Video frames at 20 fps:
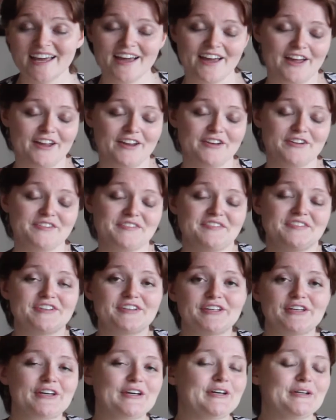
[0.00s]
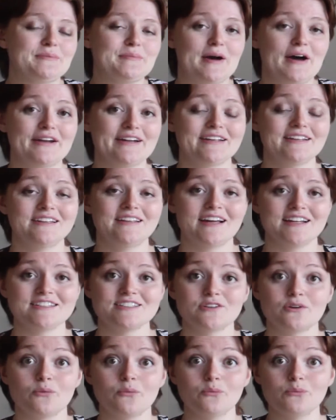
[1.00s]
and feeling good about it.
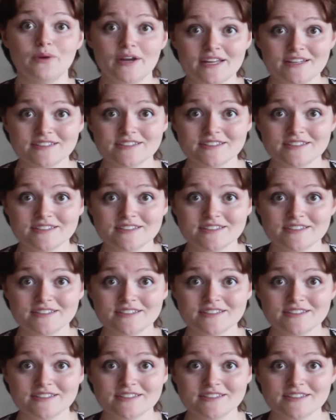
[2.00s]
That's great.